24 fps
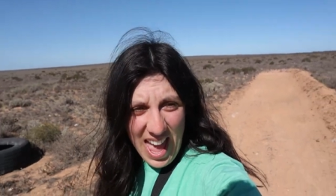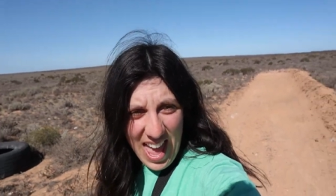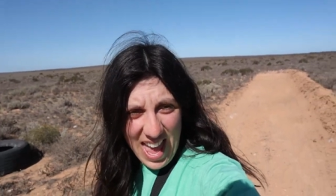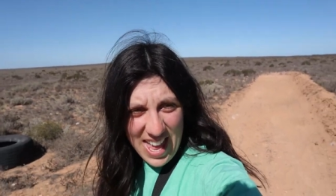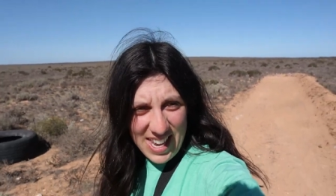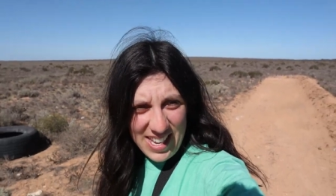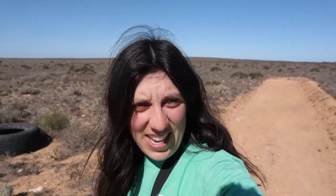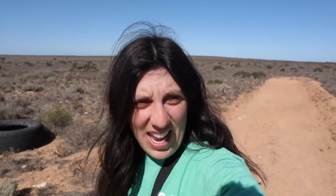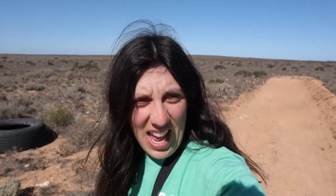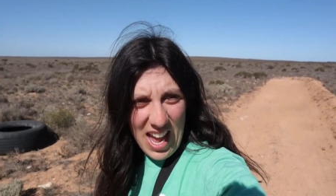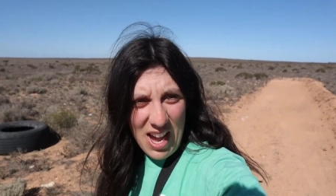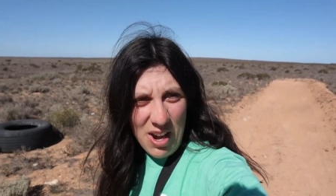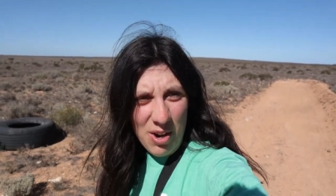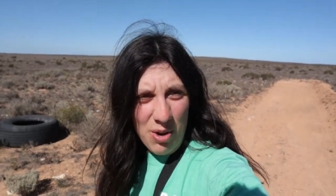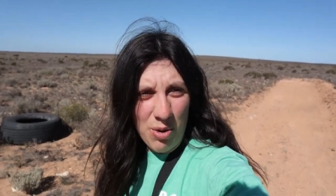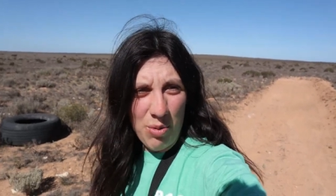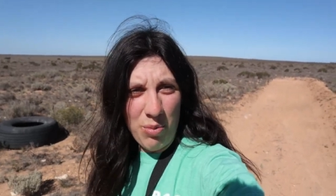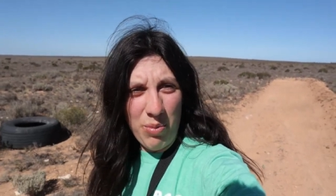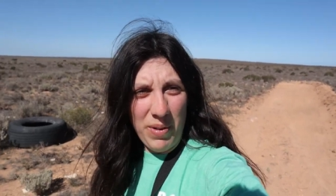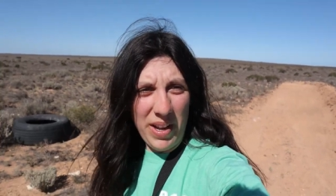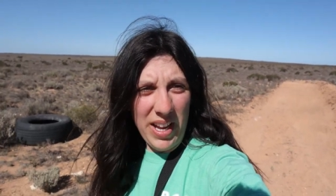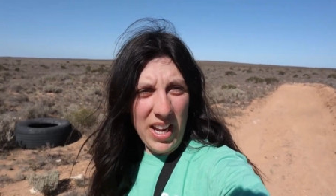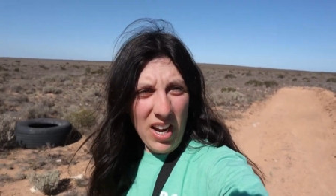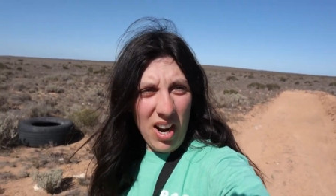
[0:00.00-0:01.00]
And now
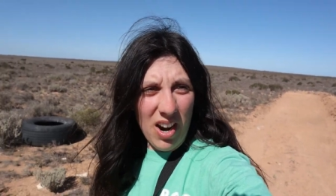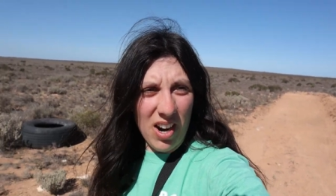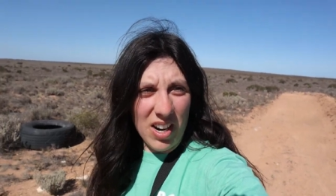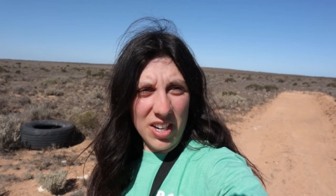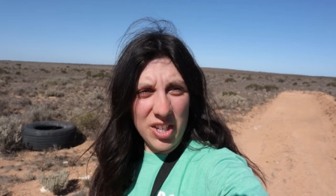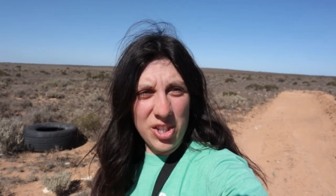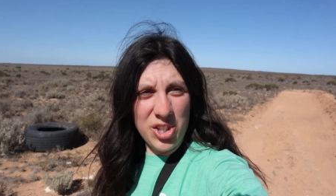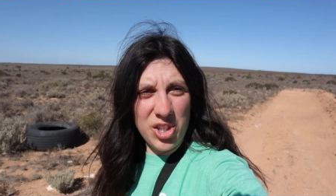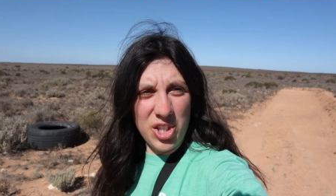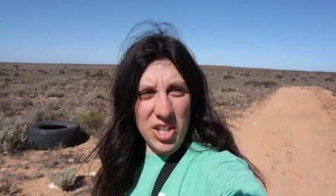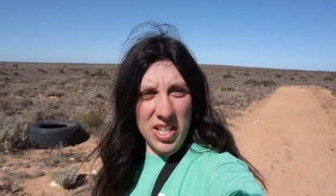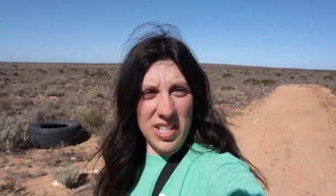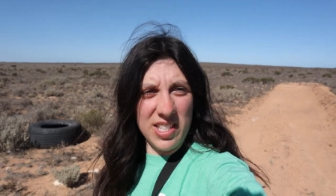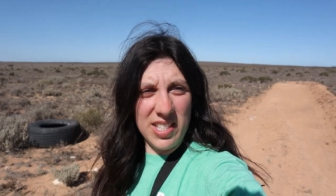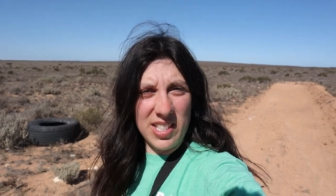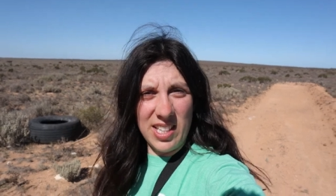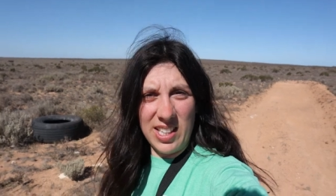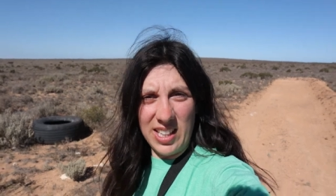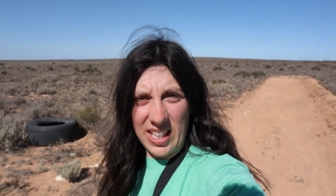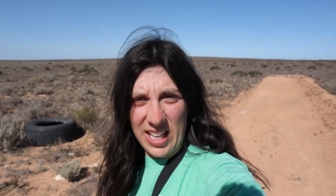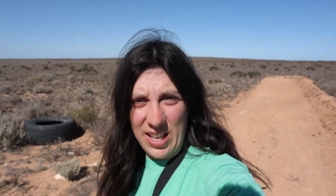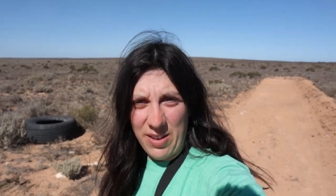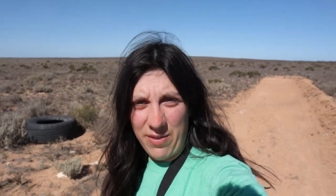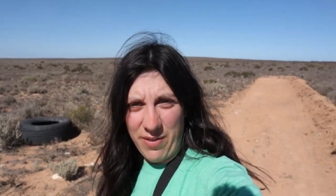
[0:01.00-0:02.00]
we are just
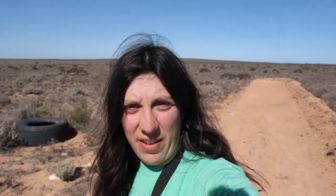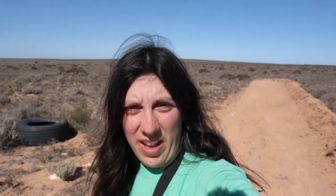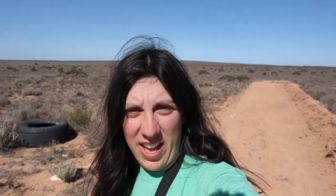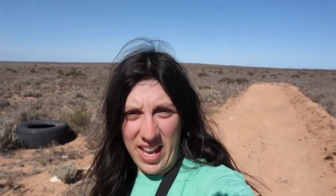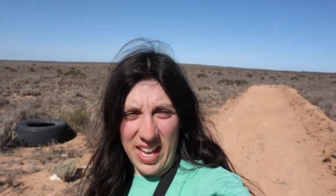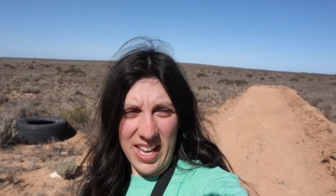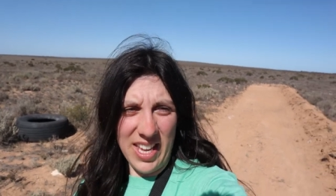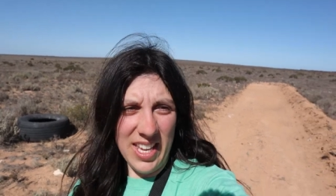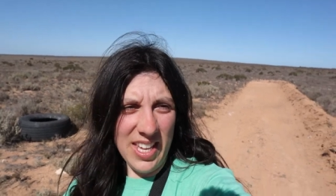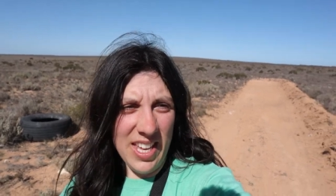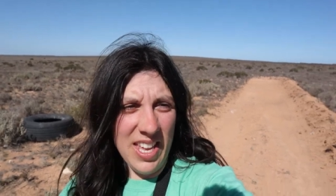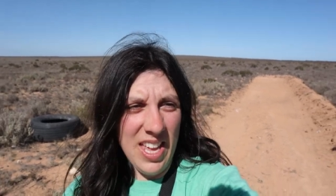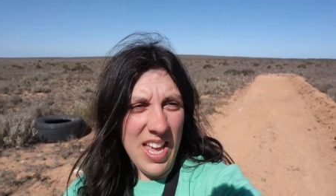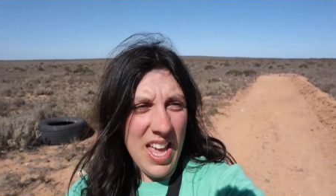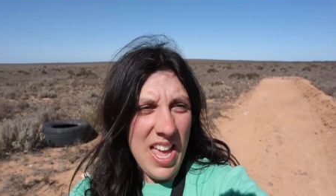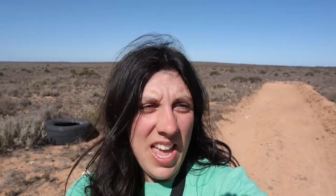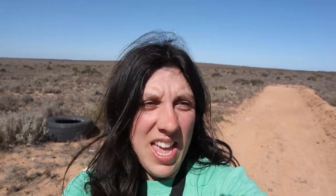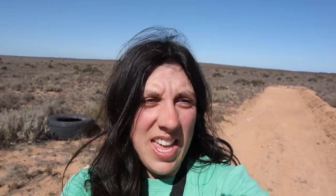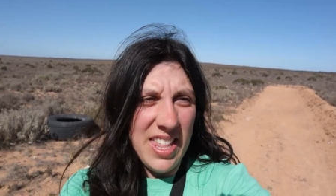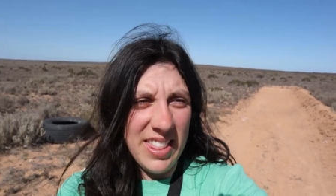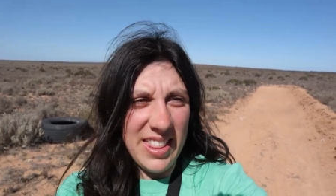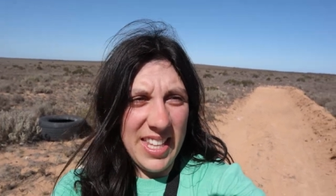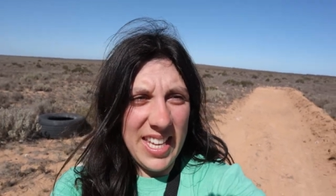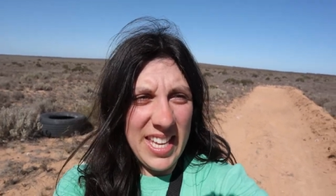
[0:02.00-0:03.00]
leaving
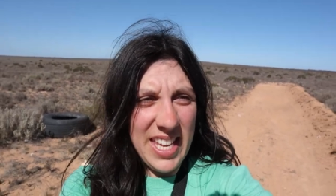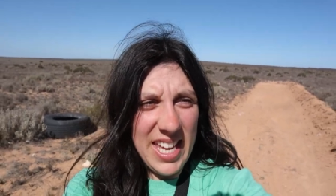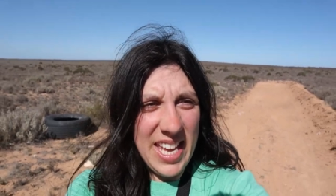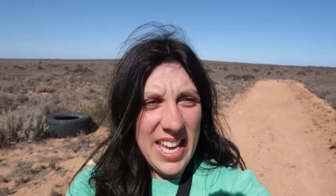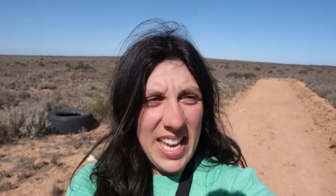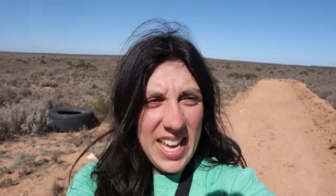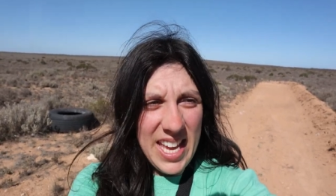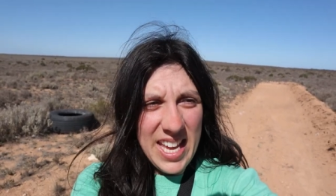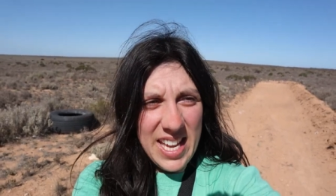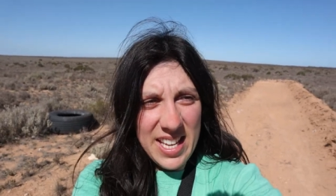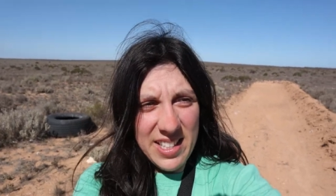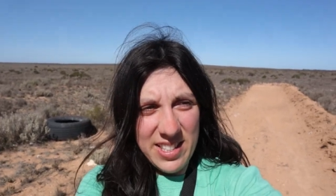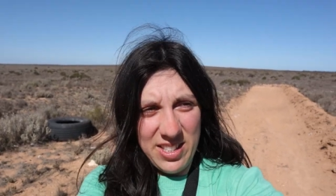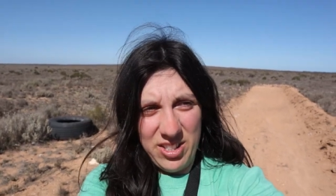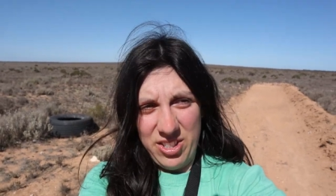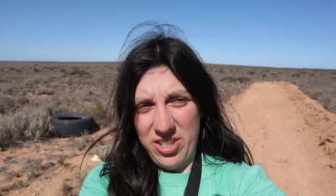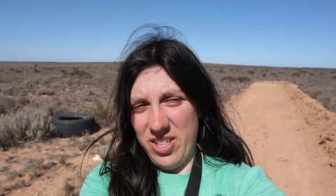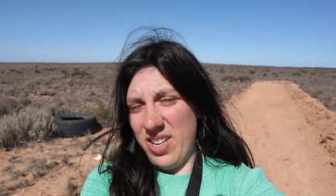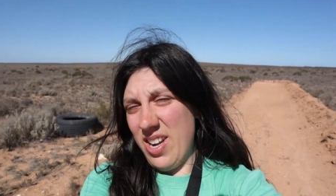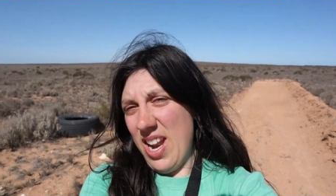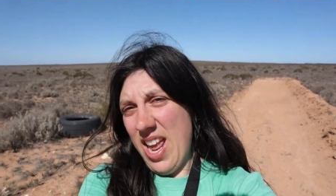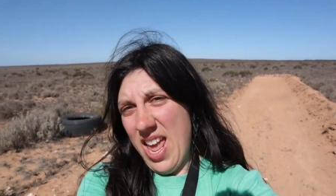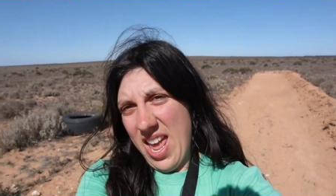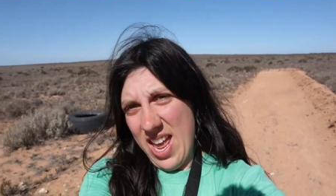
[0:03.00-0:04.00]
the
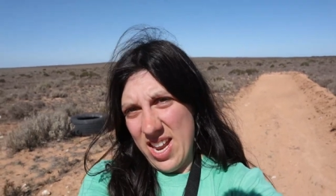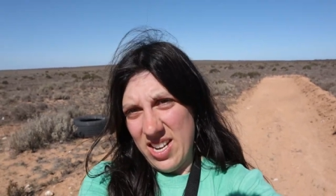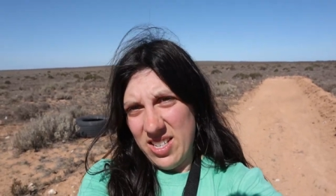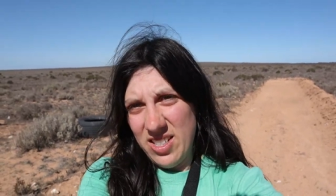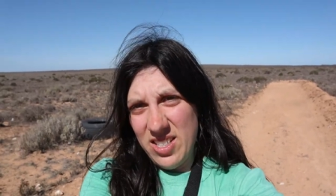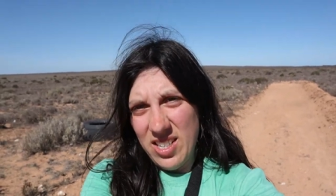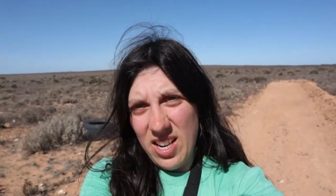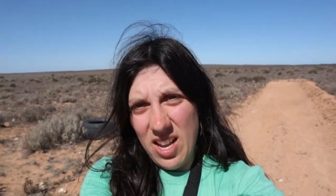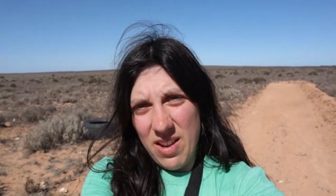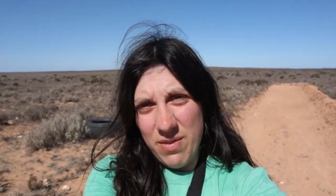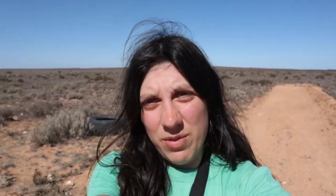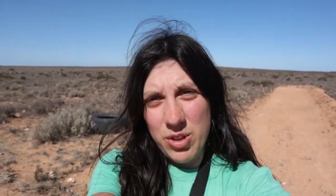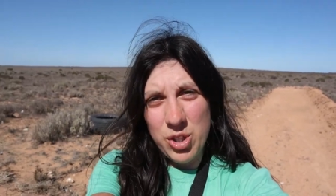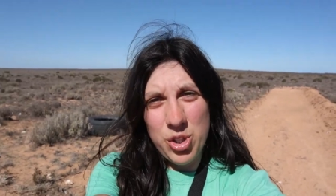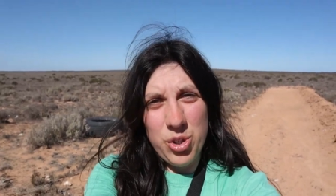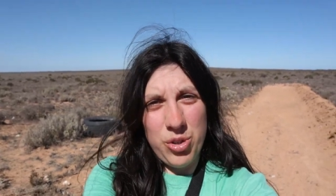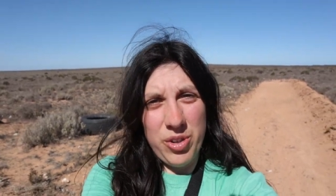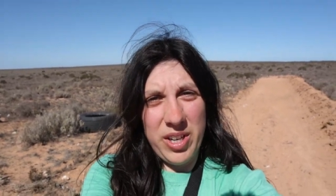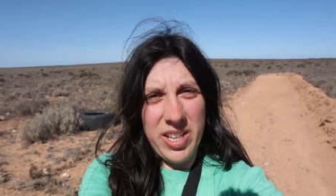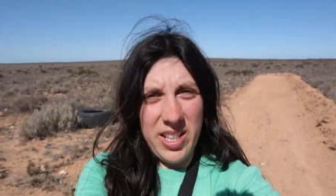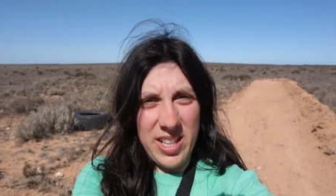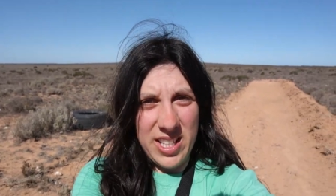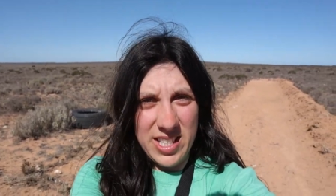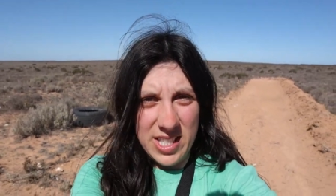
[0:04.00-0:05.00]
eastern end of the
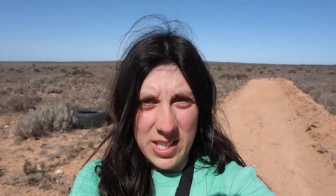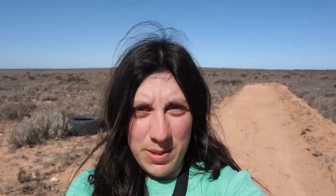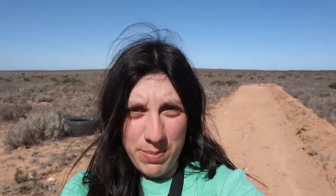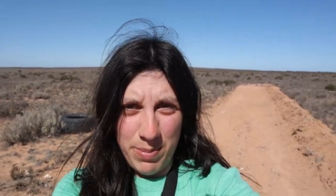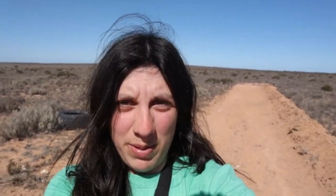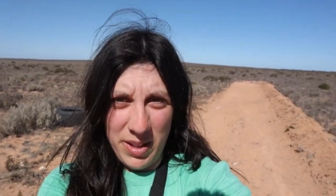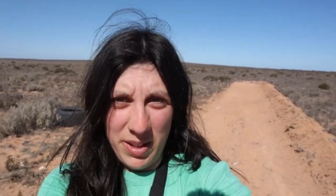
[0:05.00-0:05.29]
treeless